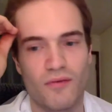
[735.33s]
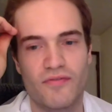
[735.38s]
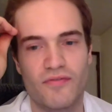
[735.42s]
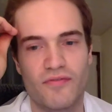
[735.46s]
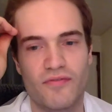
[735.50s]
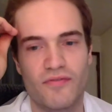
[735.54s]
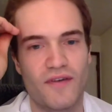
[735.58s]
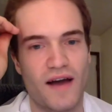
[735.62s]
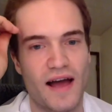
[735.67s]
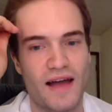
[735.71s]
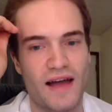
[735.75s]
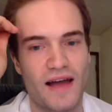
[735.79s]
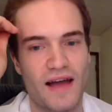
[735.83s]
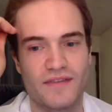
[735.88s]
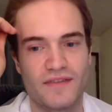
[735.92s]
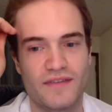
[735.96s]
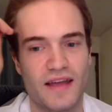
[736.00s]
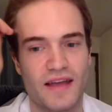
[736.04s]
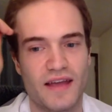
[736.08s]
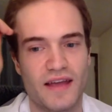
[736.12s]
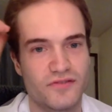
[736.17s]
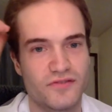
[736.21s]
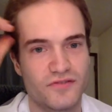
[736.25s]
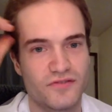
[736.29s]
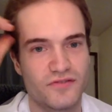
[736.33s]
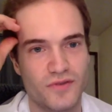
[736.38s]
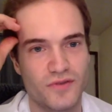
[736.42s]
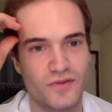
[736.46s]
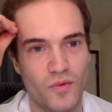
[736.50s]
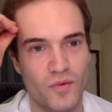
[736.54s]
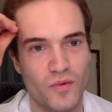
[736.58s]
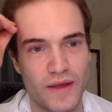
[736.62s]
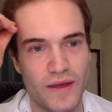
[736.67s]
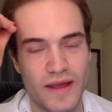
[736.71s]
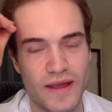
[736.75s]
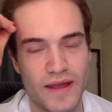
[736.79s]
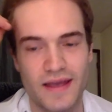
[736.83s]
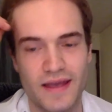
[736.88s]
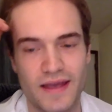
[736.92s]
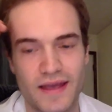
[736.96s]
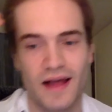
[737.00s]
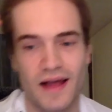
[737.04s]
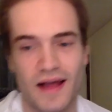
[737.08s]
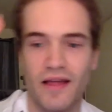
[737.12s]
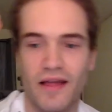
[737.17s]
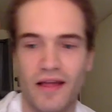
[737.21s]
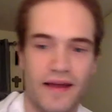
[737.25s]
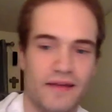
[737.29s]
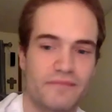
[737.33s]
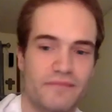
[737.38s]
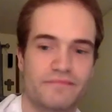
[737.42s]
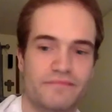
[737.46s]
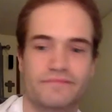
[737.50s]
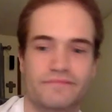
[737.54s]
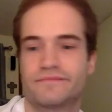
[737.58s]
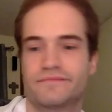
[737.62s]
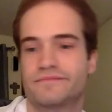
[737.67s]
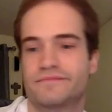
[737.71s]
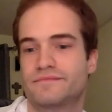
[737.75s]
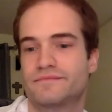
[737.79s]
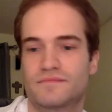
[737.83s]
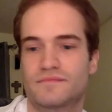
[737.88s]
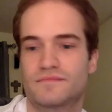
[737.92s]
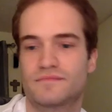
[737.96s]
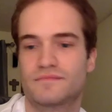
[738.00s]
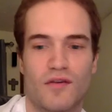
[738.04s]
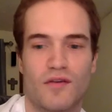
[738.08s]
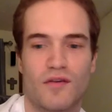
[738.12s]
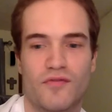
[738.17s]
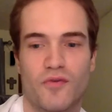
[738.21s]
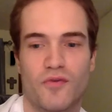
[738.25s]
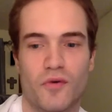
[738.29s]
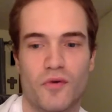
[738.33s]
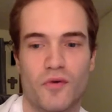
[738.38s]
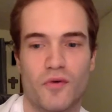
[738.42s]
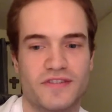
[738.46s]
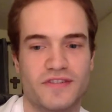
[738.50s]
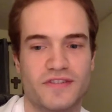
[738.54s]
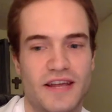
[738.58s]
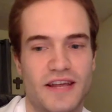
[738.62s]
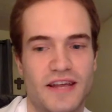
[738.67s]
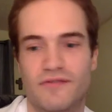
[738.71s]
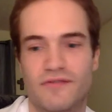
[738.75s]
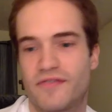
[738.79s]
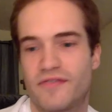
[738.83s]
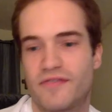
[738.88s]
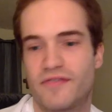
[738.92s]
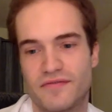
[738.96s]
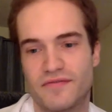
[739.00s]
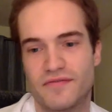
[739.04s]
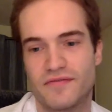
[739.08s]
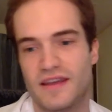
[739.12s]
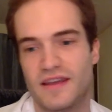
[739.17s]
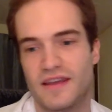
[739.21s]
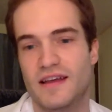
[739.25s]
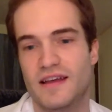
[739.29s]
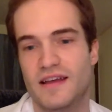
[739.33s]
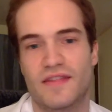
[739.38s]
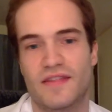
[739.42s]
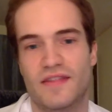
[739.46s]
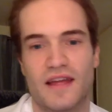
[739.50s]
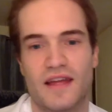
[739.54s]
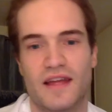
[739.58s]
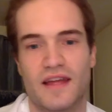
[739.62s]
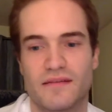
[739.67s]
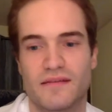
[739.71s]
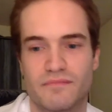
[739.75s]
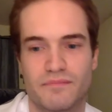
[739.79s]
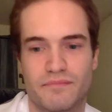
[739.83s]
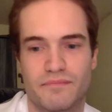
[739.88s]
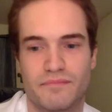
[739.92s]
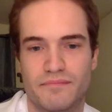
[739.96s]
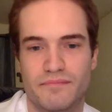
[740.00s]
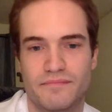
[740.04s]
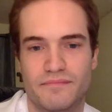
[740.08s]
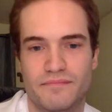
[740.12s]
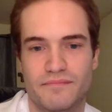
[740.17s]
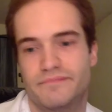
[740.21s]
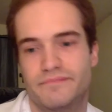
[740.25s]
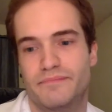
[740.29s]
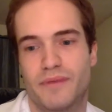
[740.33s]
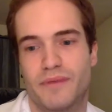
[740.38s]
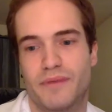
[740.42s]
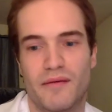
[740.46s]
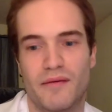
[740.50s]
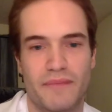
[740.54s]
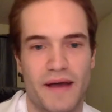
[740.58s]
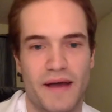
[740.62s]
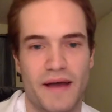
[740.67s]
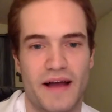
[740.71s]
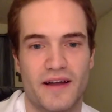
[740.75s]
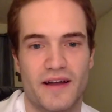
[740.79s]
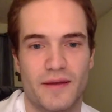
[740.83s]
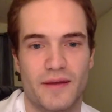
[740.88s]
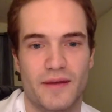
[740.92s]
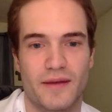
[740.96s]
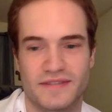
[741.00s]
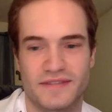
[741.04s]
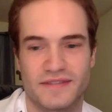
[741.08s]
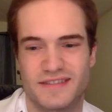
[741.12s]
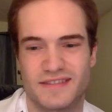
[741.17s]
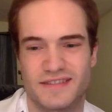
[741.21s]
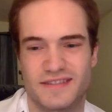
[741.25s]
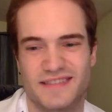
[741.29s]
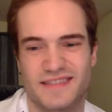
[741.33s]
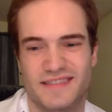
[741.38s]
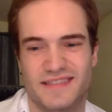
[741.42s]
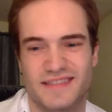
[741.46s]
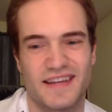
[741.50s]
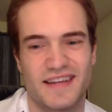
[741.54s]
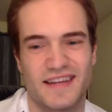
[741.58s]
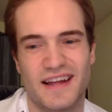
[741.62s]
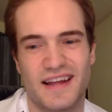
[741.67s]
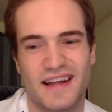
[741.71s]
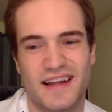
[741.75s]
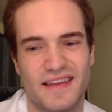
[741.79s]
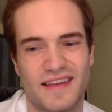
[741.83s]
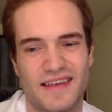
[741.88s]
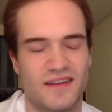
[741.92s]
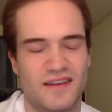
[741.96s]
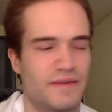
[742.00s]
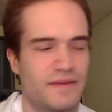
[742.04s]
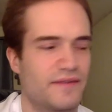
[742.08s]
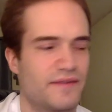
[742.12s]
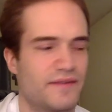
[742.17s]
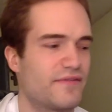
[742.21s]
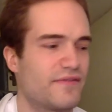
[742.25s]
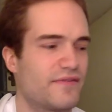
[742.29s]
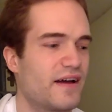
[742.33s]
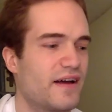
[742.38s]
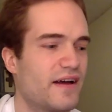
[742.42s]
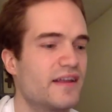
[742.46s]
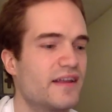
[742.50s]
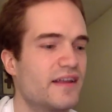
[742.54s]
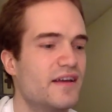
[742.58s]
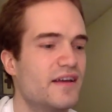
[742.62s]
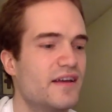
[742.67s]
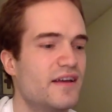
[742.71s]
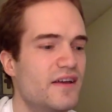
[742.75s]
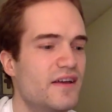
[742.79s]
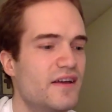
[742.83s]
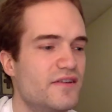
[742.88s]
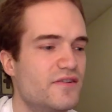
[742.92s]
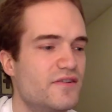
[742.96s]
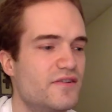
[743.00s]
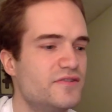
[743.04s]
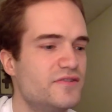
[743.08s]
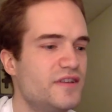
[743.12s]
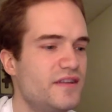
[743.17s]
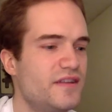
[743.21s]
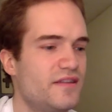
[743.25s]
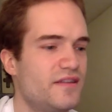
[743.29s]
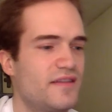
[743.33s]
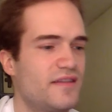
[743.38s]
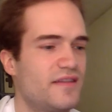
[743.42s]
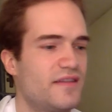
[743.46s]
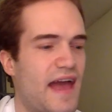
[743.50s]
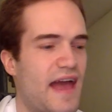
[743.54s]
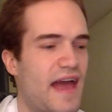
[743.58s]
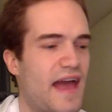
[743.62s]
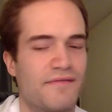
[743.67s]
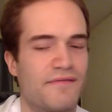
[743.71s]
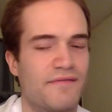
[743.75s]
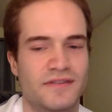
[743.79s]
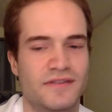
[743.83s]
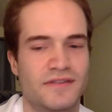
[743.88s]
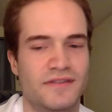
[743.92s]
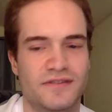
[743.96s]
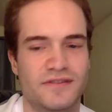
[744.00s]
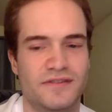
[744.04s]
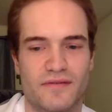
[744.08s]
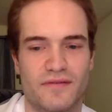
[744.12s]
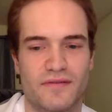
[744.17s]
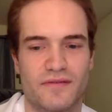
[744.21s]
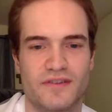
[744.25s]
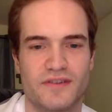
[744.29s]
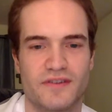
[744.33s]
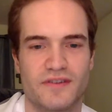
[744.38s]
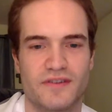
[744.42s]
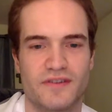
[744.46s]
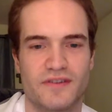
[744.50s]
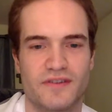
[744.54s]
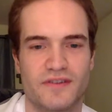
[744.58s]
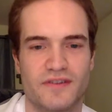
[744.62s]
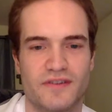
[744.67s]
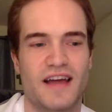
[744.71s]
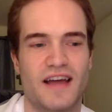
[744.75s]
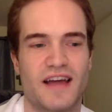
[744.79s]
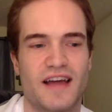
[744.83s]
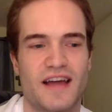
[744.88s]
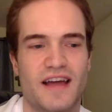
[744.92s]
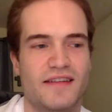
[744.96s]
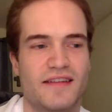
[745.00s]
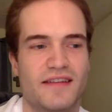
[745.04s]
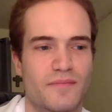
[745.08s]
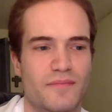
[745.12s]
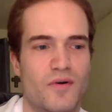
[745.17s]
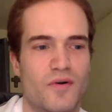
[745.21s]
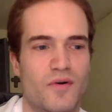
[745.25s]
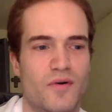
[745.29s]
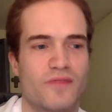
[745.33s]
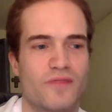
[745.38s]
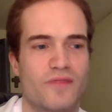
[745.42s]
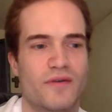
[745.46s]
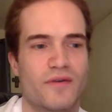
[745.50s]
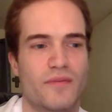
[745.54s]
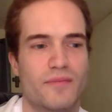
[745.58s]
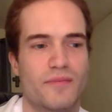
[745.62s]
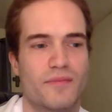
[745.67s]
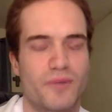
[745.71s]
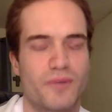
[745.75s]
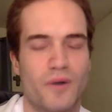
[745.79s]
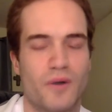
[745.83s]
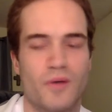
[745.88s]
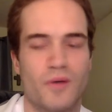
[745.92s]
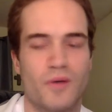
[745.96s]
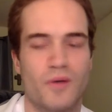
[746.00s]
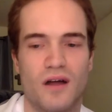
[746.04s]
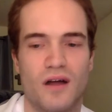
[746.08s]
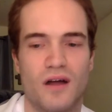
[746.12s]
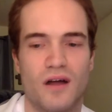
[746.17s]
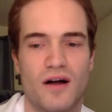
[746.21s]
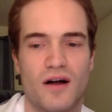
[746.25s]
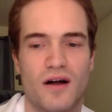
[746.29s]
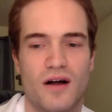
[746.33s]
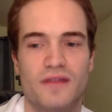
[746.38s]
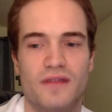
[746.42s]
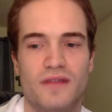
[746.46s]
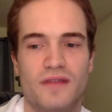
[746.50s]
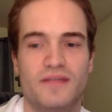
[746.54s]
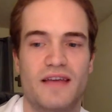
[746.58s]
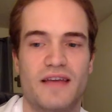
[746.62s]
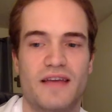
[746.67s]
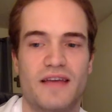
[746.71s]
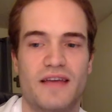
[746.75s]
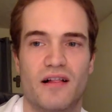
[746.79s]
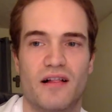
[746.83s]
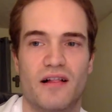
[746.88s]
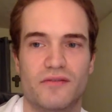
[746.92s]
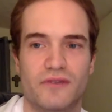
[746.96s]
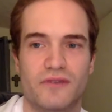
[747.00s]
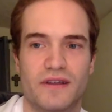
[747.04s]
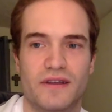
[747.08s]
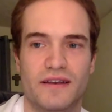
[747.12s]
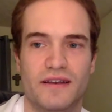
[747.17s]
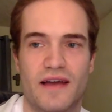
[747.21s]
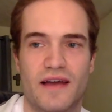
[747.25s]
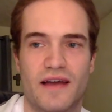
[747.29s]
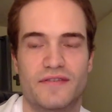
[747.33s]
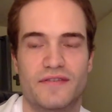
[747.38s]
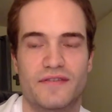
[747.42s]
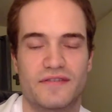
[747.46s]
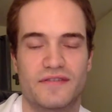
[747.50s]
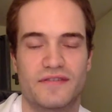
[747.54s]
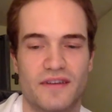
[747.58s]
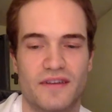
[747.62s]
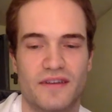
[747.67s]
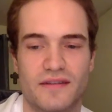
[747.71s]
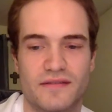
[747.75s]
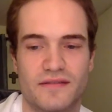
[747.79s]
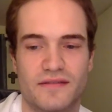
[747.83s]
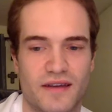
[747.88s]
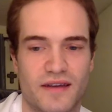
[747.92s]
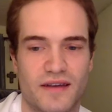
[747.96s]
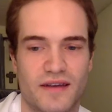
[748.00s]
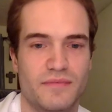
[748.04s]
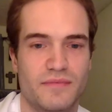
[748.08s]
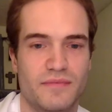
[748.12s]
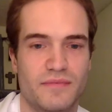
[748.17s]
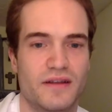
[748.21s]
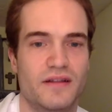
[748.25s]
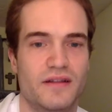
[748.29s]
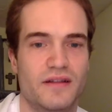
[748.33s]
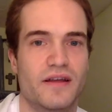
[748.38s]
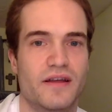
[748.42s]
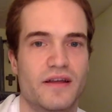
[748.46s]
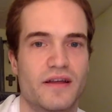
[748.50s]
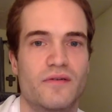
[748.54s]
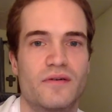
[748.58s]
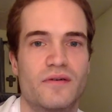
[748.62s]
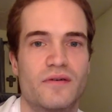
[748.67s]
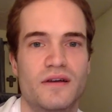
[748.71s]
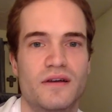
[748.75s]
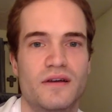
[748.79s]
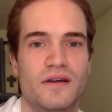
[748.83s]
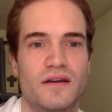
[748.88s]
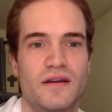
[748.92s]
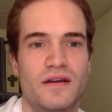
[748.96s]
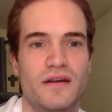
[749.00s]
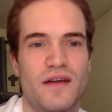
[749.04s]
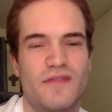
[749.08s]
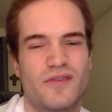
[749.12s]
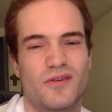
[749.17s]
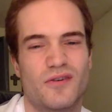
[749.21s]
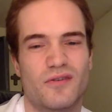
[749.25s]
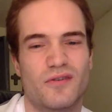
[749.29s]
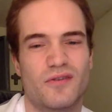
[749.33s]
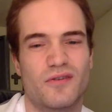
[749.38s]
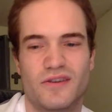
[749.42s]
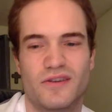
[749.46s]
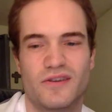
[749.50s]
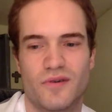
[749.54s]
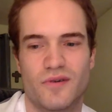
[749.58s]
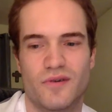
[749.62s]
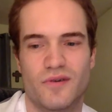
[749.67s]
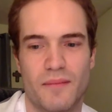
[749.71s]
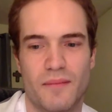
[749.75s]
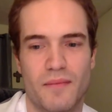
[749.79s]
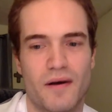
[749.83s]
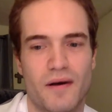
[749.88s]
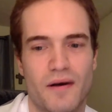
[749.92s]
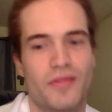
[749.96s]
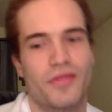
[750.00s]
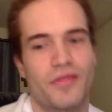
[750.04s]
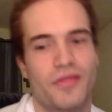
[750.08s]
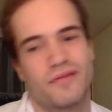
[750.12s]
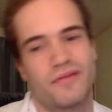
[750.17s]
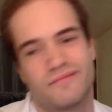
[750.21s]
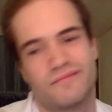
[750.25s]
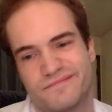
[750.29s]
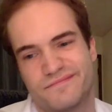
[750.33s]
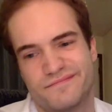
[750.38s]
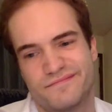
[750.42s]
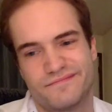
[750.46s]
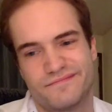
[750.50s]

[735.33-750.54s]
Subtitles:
5 days to a week at like 1450 and then bump back up to 16. I think it'll be fine. Usually, having to reverse diet is more of a prolonged calorie deficit type dealio. If you're only doing a month,